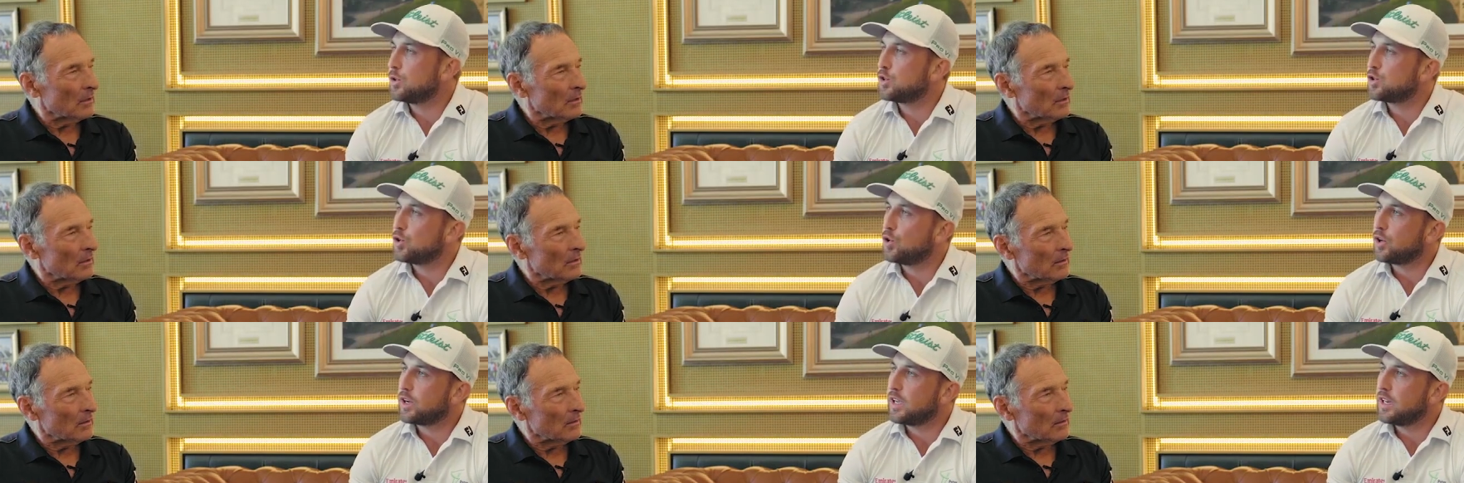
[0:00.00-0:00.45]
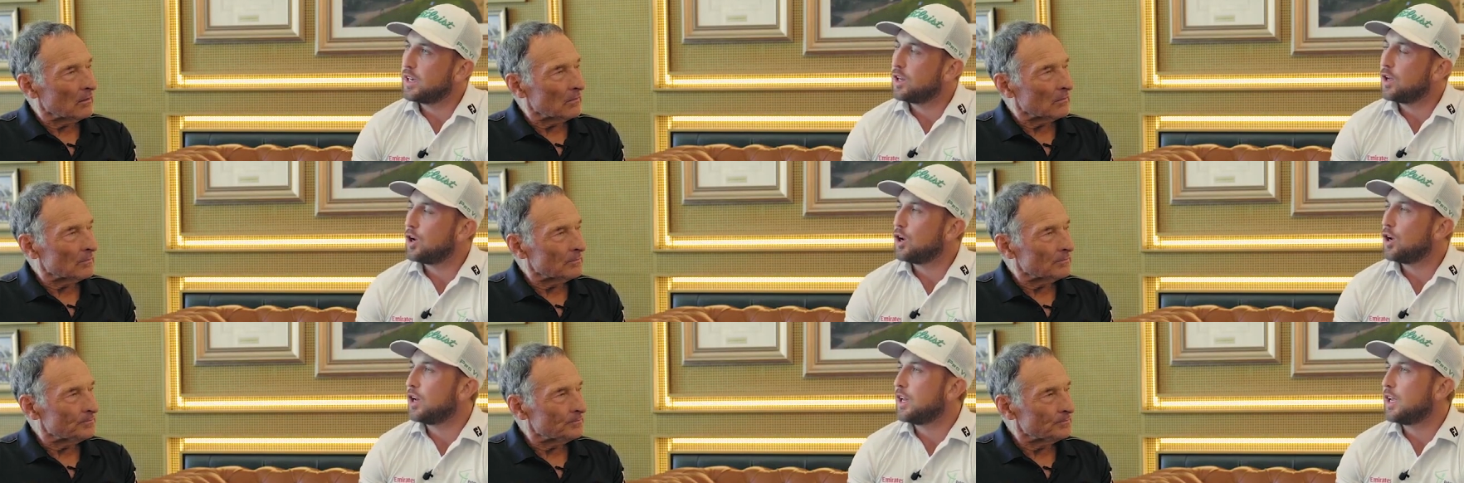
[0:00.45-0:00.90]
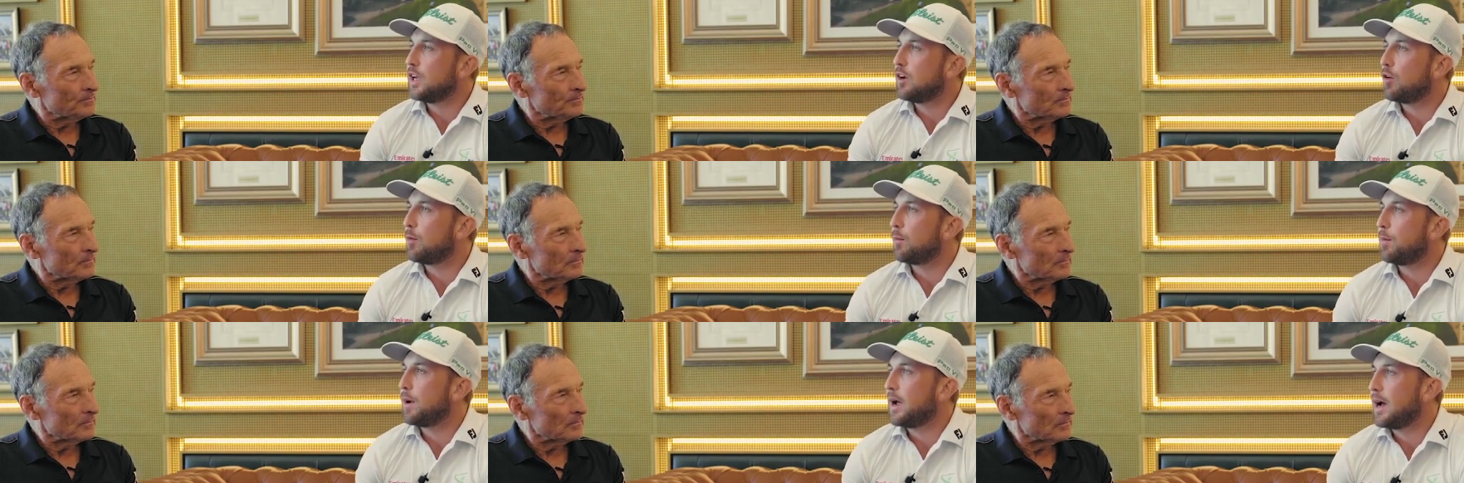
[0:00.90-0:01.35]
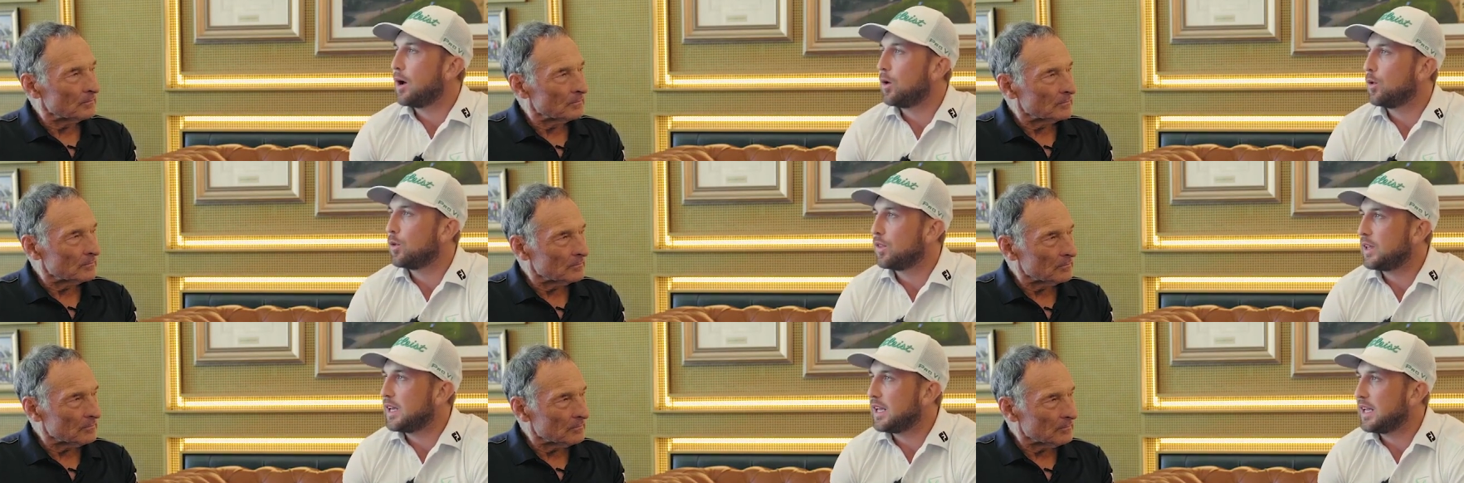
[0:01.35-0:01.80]
Speaker 1: were talking earlier
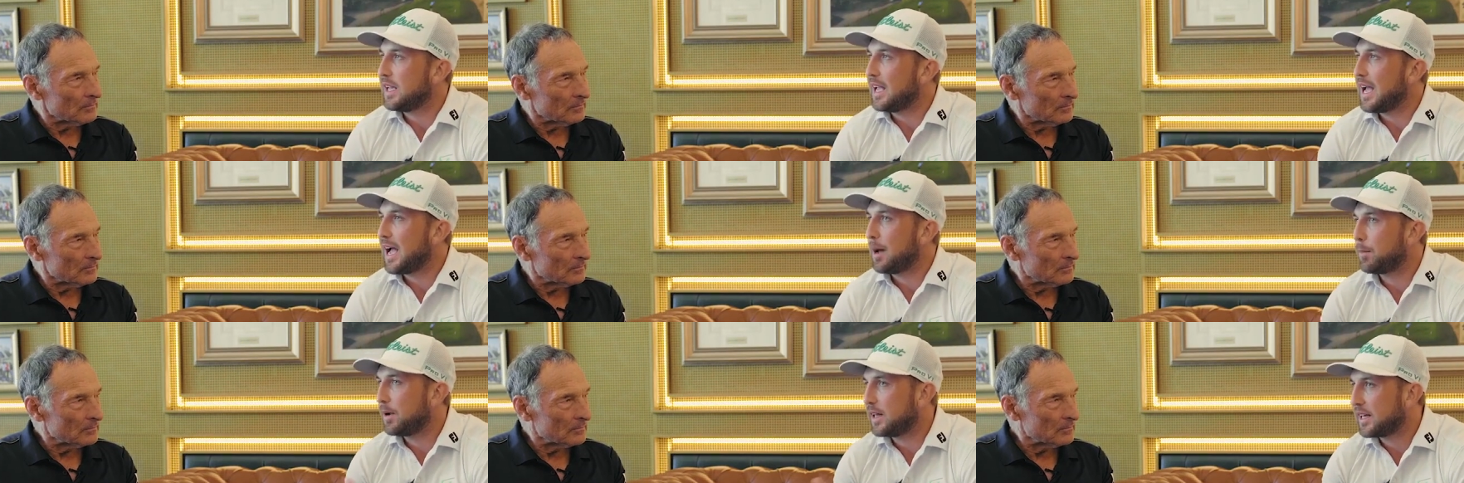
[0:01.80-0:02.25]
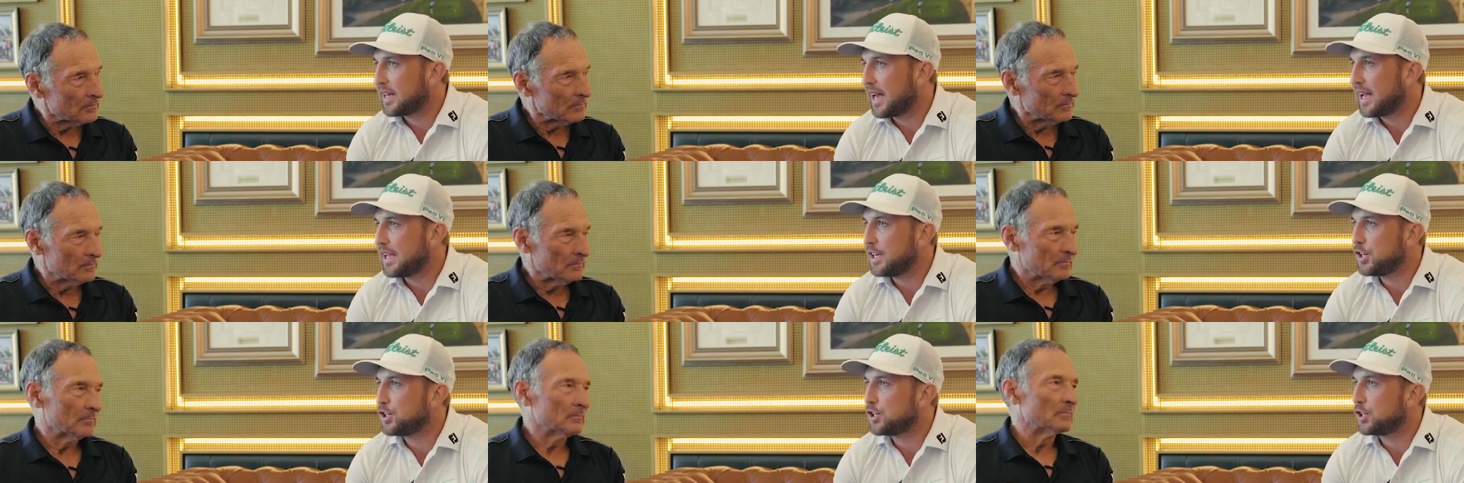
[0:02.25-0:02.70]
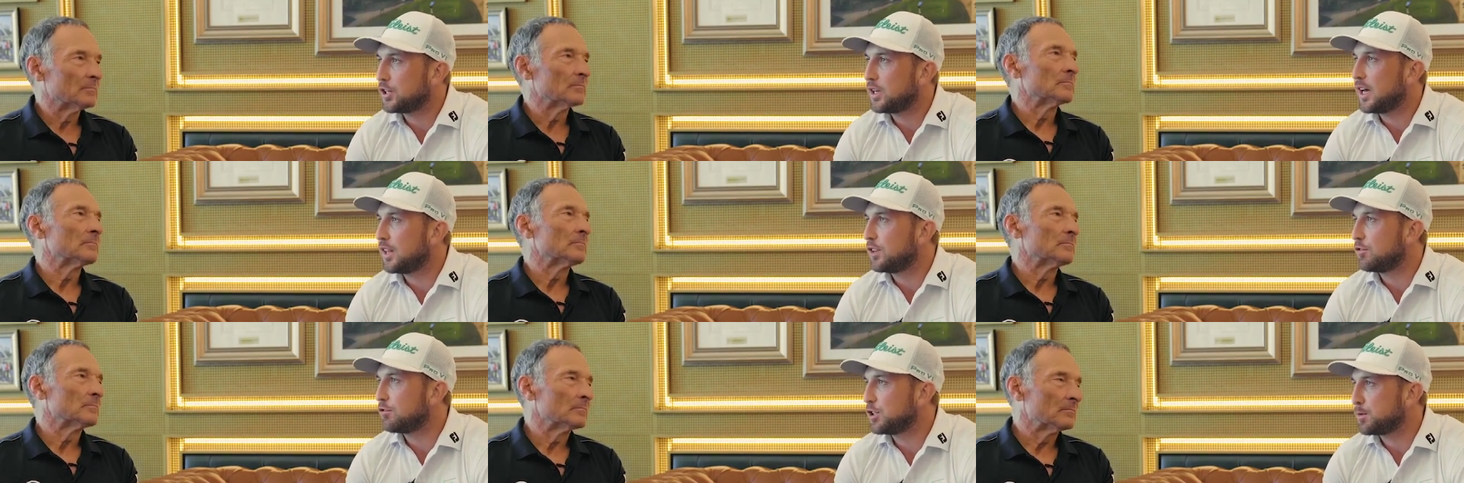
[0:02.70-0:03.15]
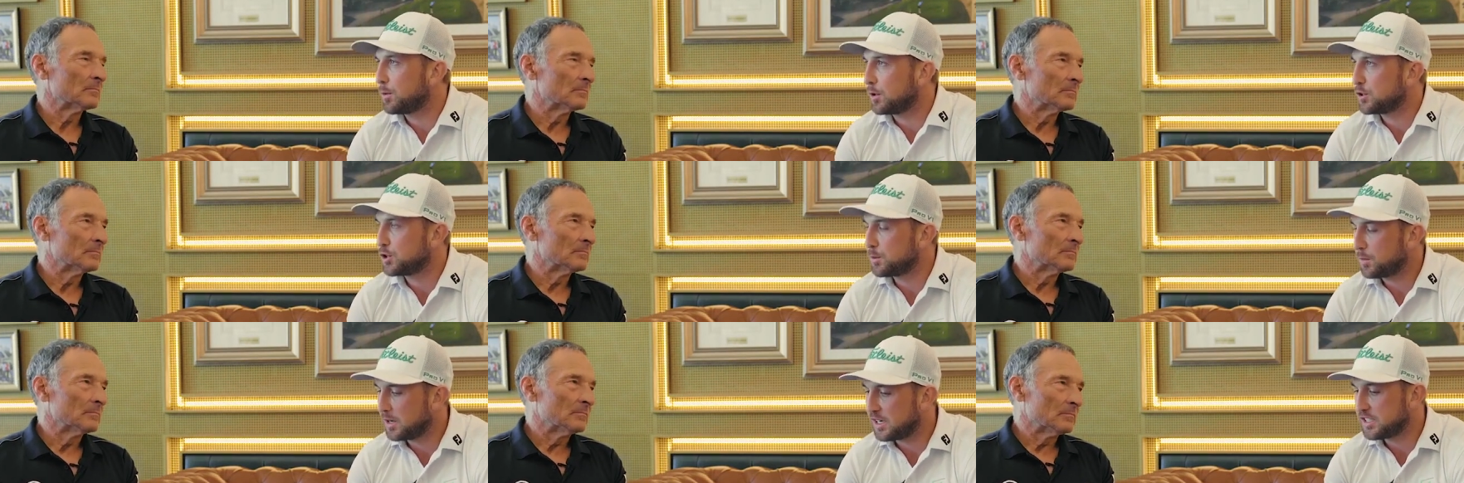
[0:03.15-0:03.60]
about the application and the
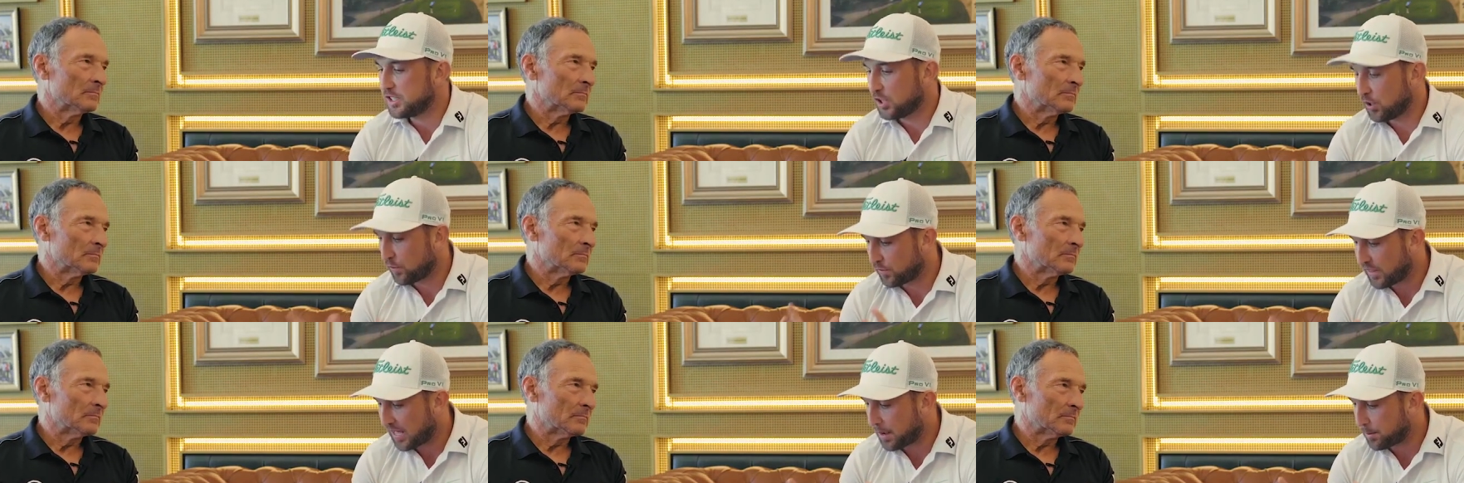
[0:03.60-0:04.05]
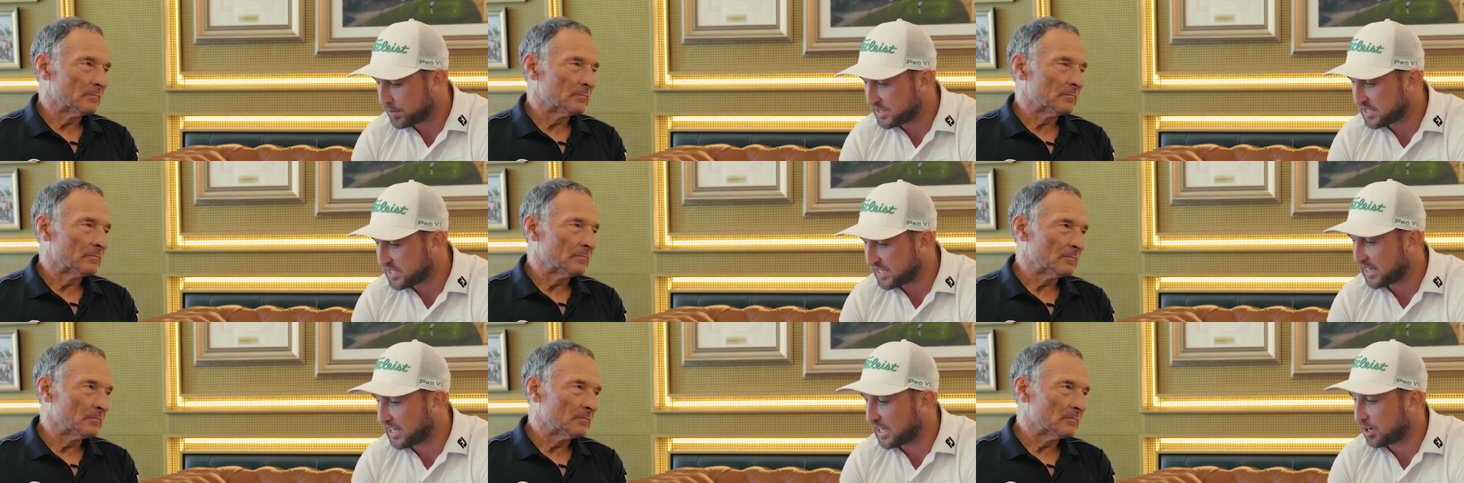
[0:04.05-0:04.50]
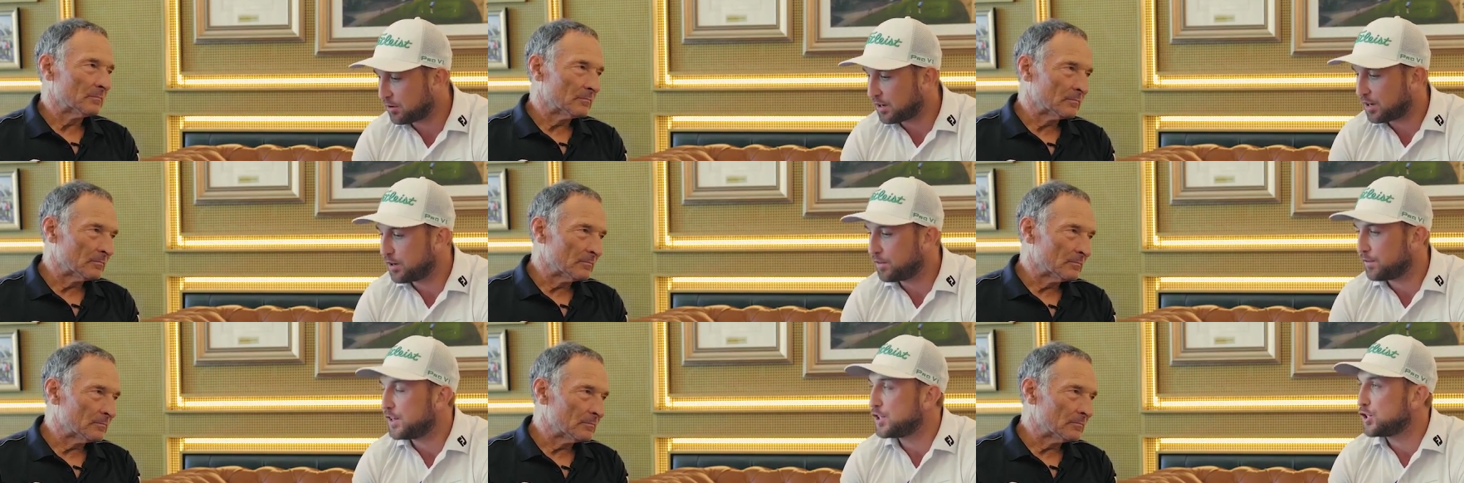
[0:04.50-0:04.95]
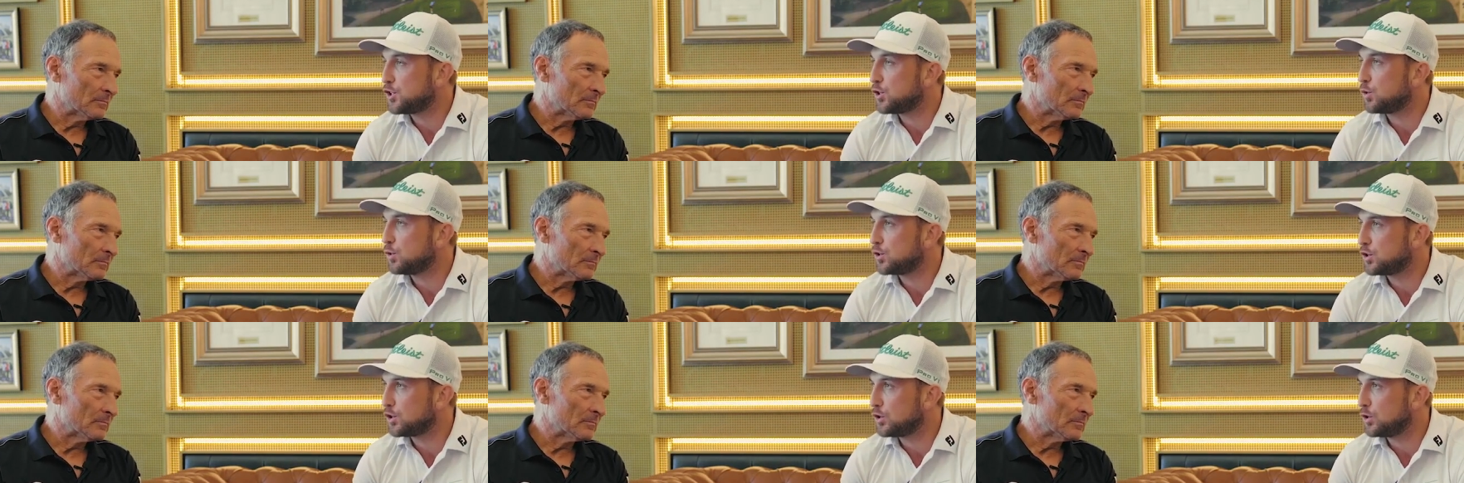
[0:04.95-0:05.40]
responsibility of that particular
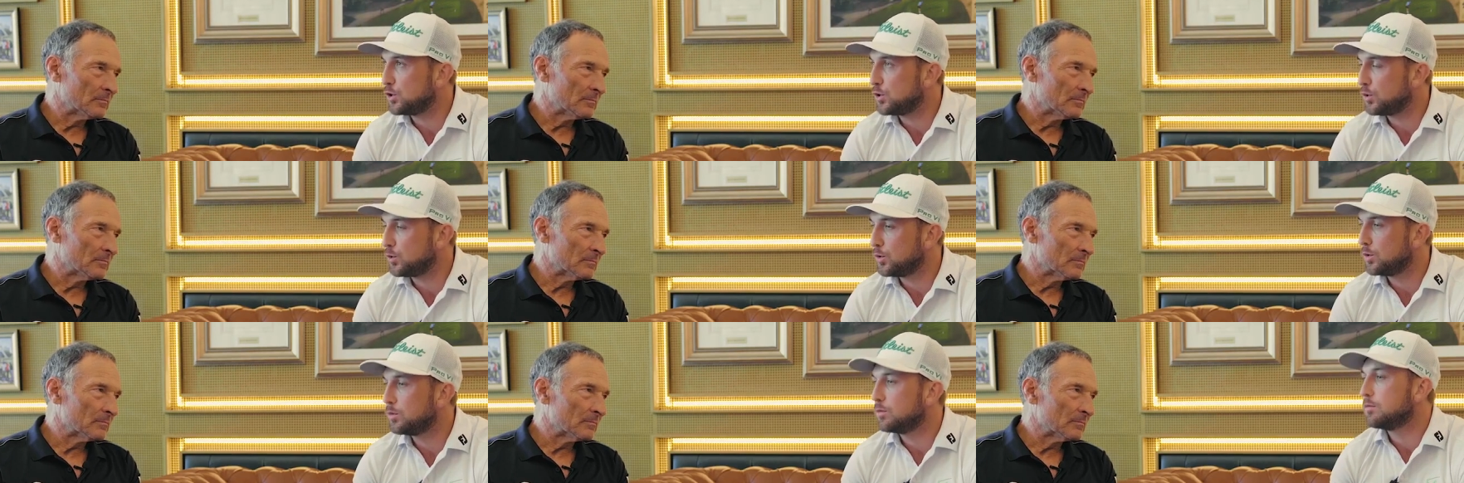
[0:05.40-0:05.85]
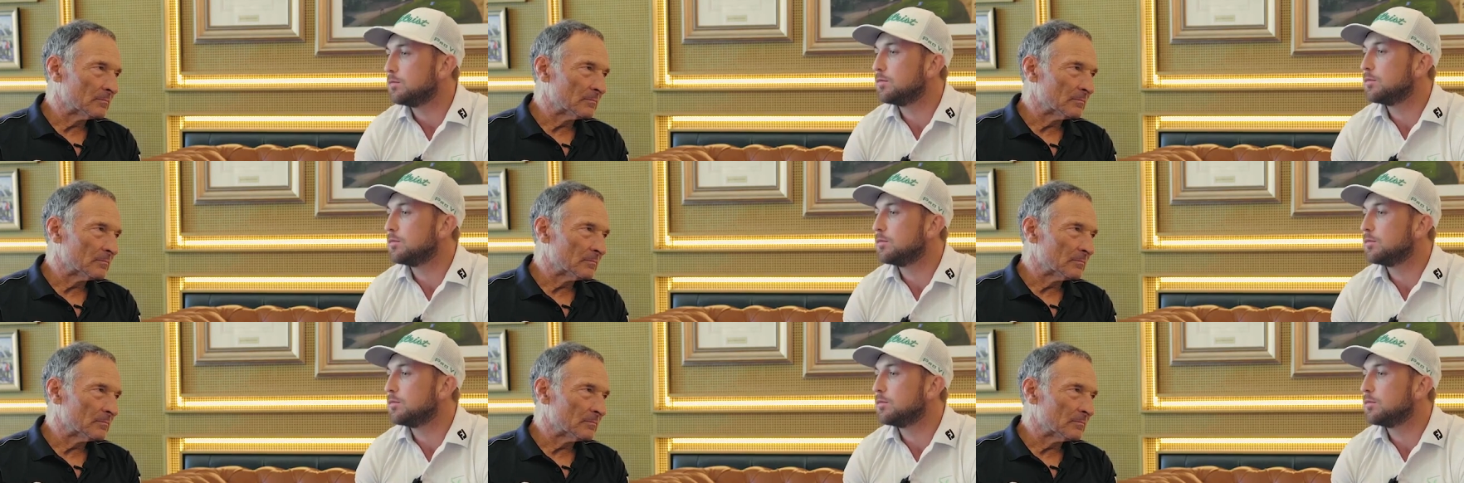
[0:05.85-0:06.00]
individual to